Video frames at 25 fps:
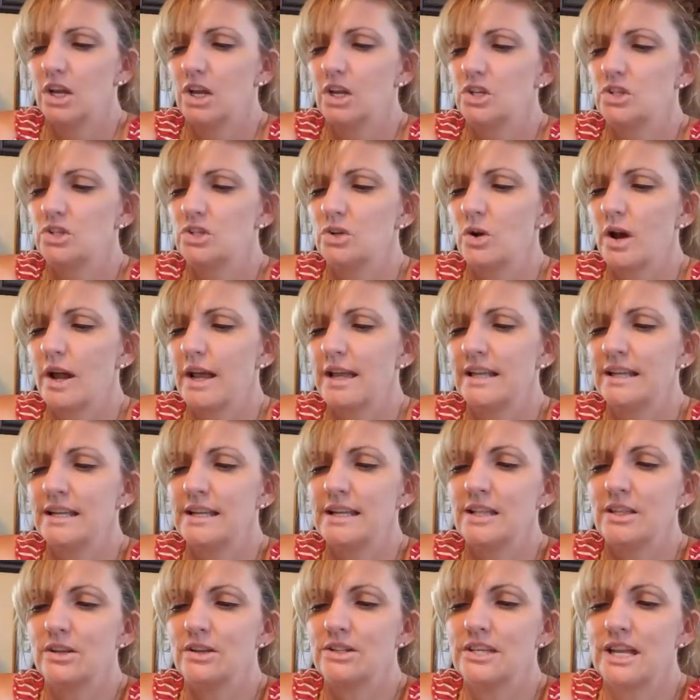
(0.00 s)
So I can
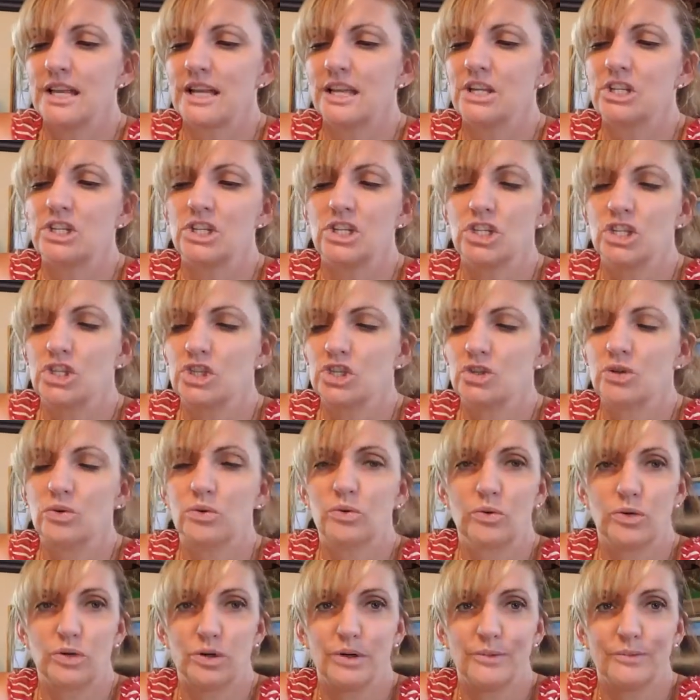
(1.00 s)
either take it to the
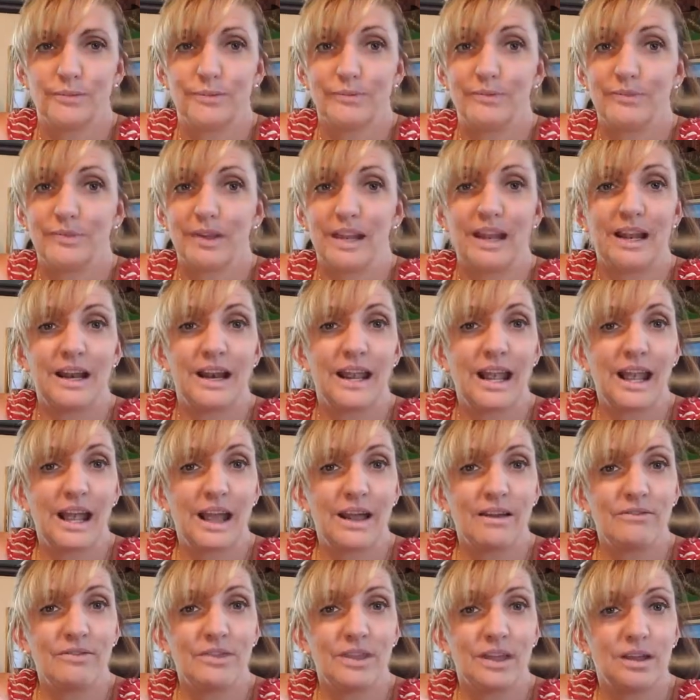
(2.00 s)
jeweler and
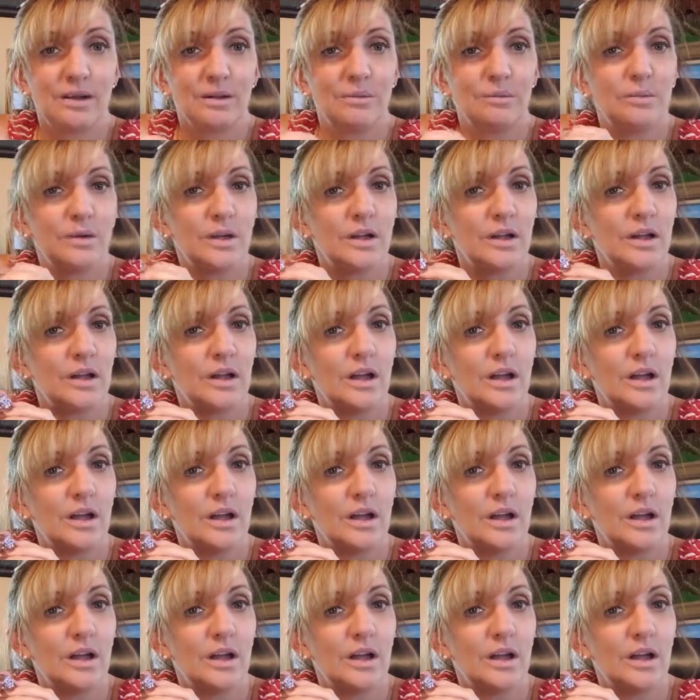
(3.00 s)
have them